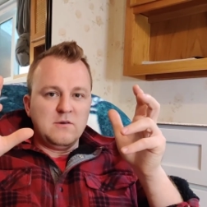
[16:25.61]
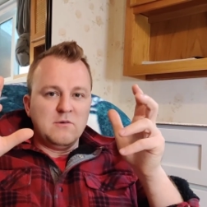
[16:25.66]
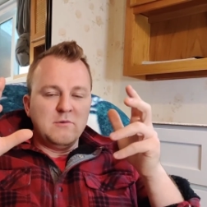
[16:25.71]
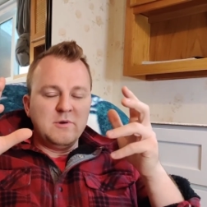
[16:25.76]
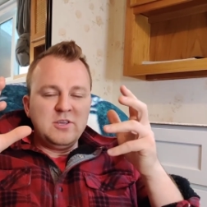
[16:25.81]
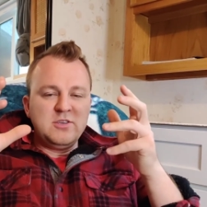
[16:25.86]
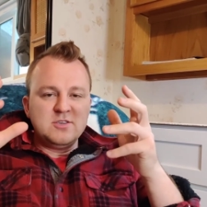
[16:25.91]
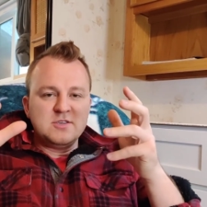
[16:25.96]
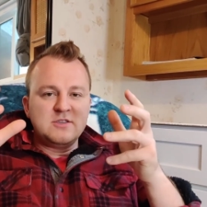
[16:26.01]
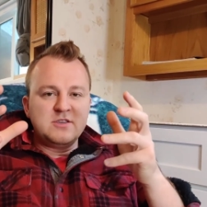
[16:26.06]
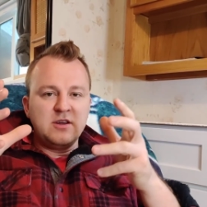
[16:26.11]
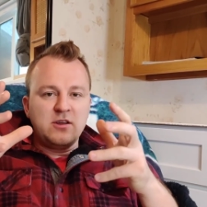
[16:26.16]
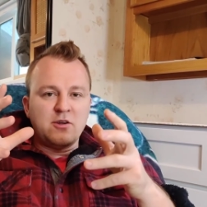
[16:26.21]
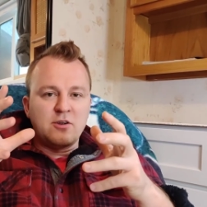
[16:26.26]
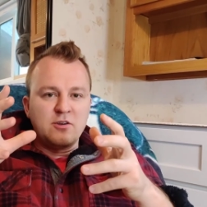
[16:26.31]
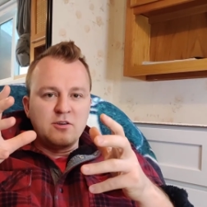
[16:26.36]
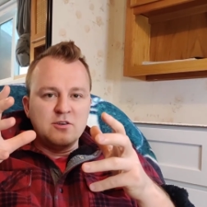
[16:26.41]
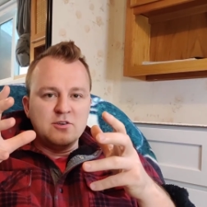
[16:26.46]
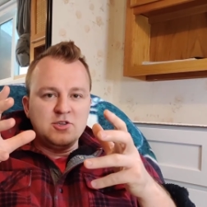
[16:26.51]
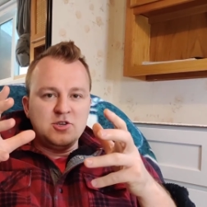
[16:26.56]
We just
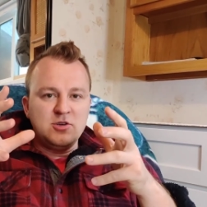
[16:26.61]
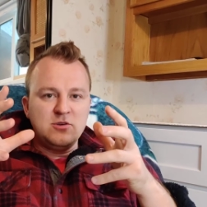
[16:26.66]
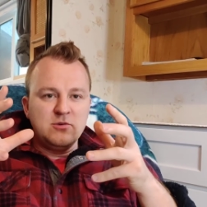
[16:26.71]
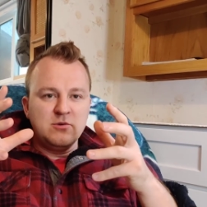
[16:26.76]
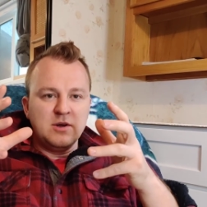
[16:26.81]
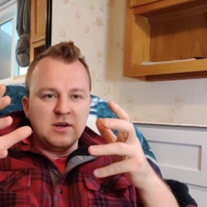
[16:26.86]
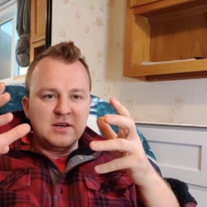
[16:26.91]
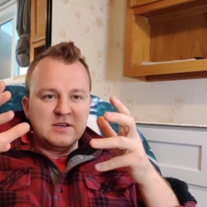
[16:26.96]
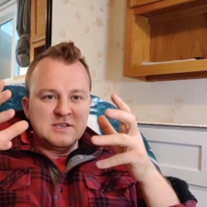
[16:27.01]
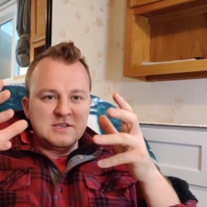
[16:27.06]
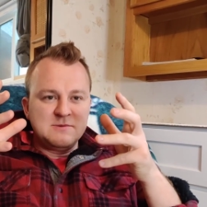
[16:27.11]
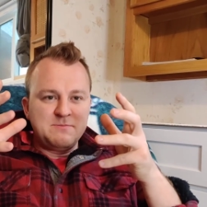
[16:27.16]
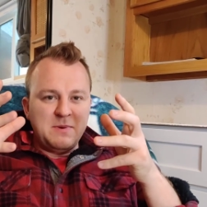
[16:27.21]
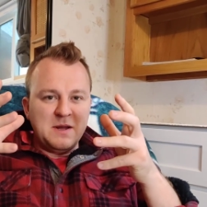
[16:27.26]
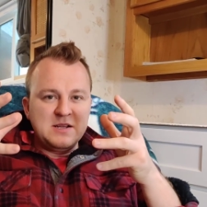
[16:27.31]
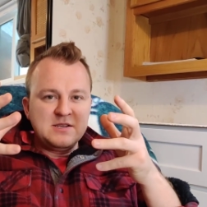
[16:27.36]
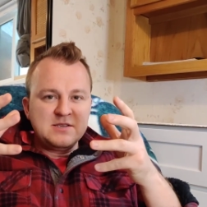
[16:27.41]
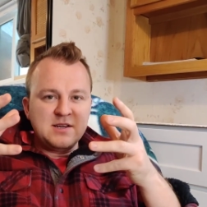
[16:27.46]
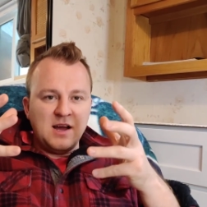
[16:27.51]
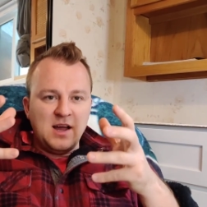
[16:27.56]
encourage you,
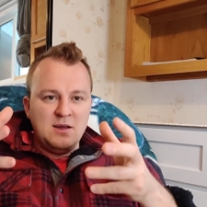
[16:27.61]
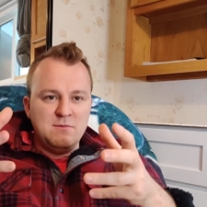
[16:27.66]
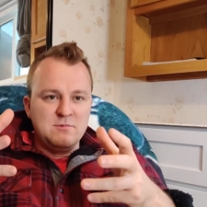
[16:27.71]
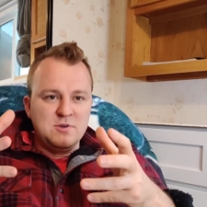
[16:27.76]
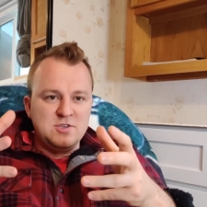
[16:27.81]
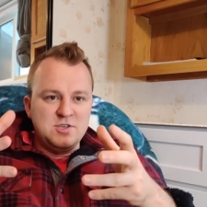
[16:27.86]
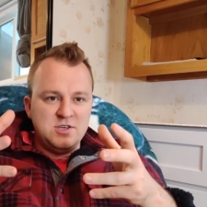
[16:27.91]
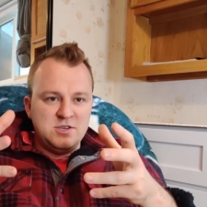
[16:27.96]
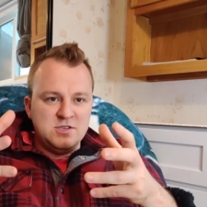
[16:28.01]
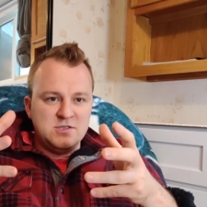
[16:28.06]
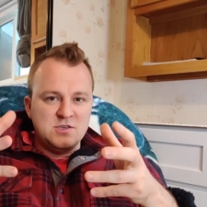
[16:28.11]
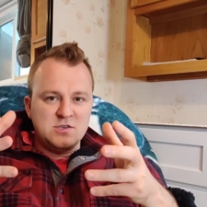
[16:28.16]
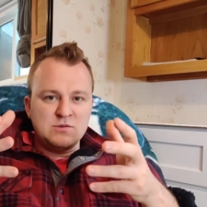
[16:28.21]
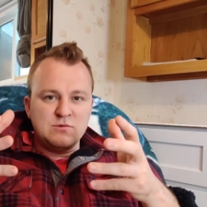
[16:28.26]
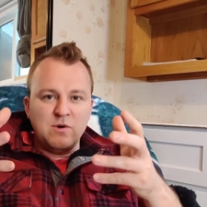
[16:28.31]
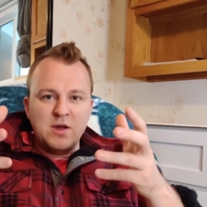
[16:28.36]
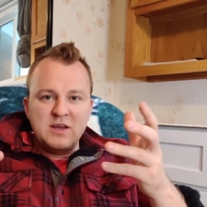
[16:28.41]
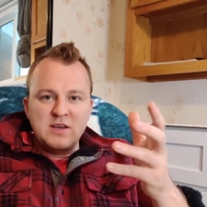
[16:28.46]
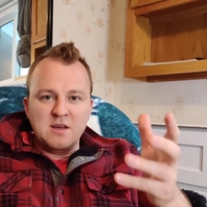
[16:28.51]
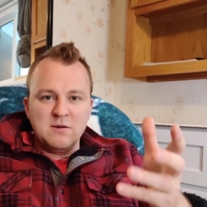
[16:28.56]
spend time with
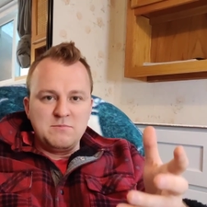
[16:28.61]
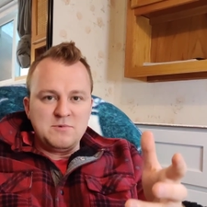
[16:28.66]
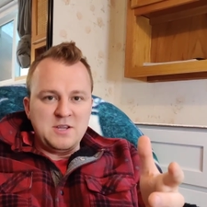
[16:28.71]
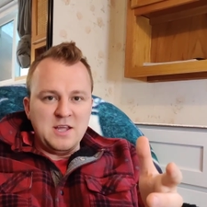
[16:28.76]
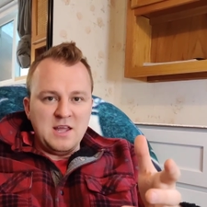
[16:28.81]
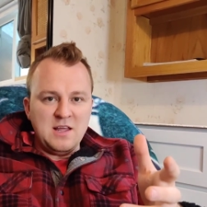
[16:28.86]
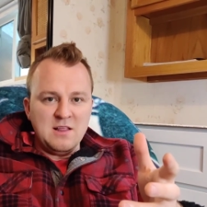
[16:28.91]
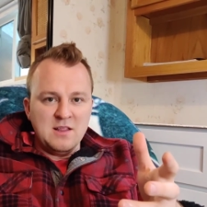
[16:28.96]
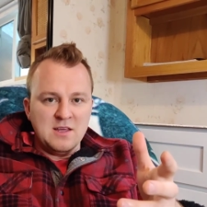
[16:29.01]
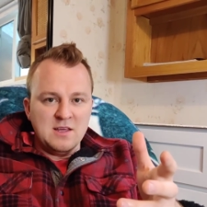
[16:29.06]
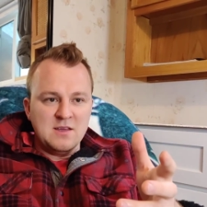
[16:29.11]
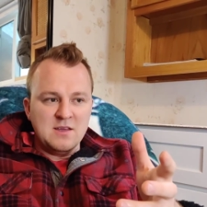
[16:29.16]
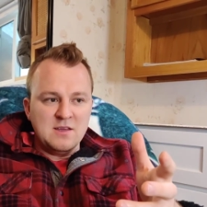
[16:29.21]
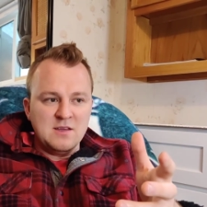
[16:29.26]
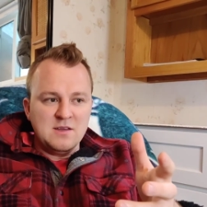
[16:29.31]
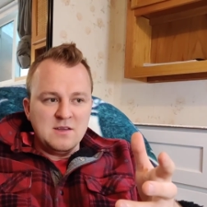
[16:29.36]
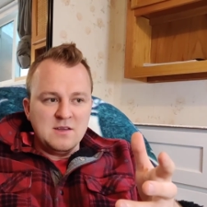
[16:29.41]
Jesus. Wake up daily.